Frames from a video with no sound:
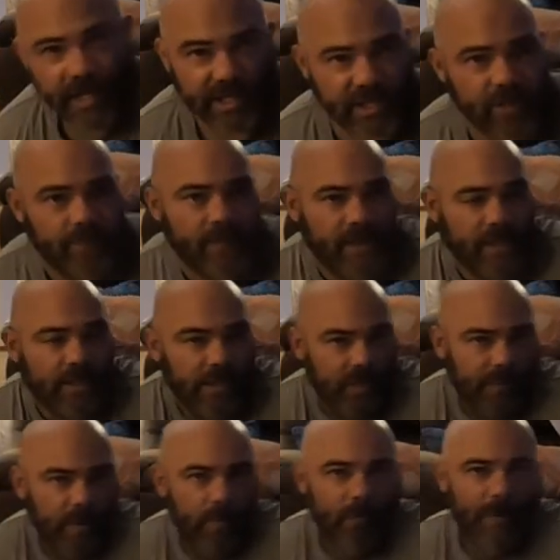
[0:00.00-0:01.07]
it could be a
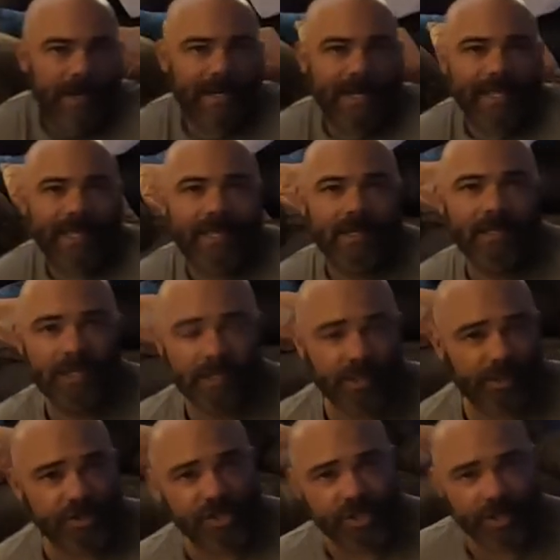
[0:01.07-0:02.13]
little bit windy, a
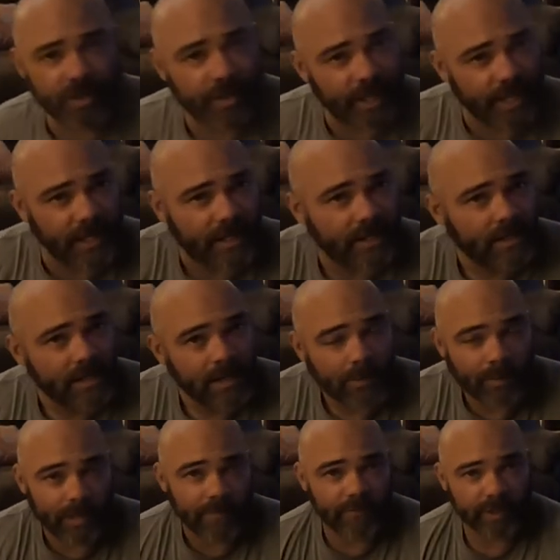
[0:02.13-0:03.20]
little chilly.
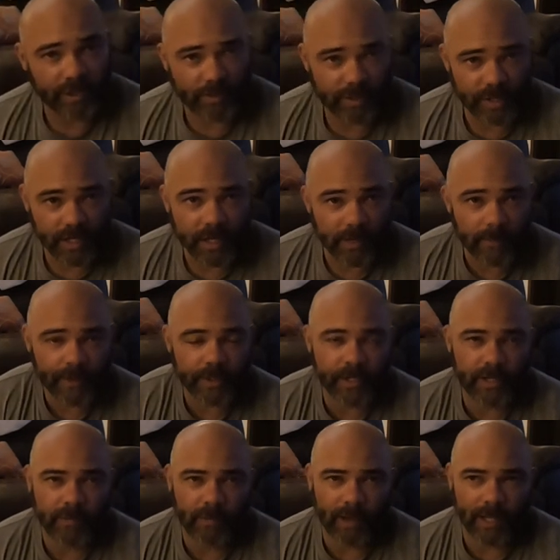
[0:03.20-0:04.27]
Whenever you're anywhere
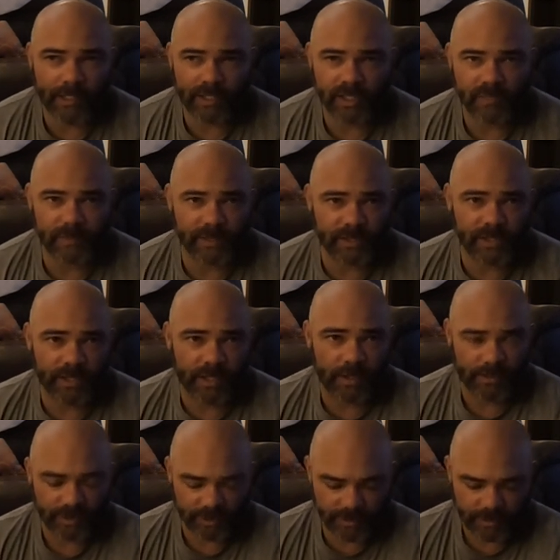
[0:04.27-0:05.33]
near water, especially the
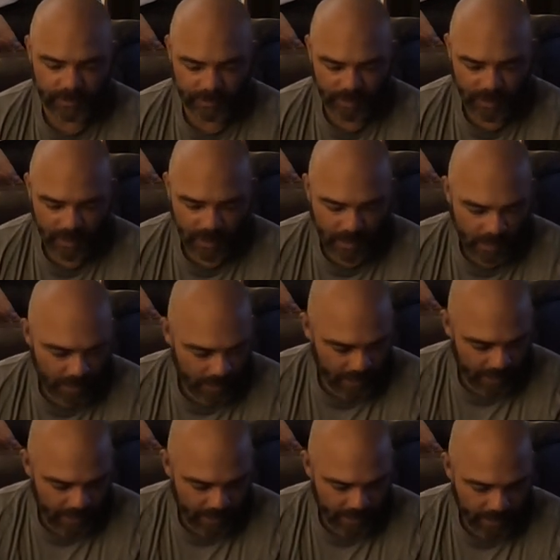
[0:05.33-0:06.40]
ocean,
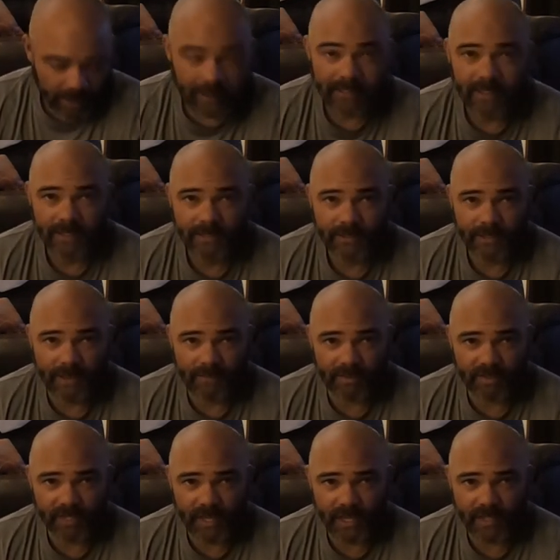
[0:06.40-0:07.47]
you have a
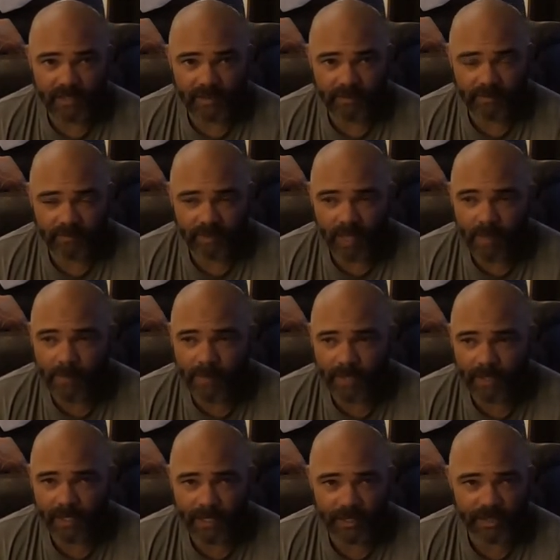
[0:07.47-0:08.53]
chance of it
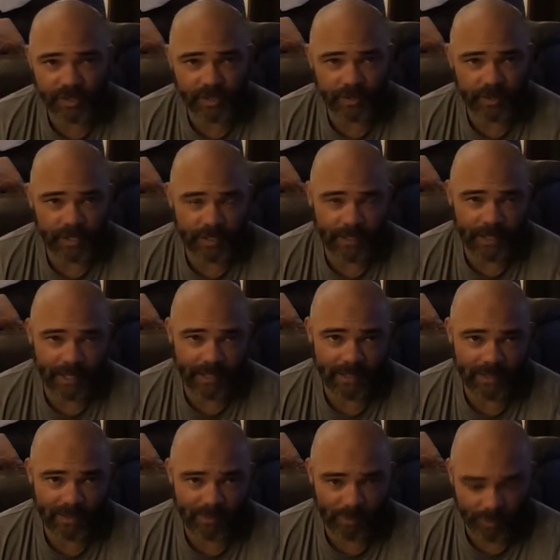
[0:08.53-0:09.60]
being kind of chilly at night and in the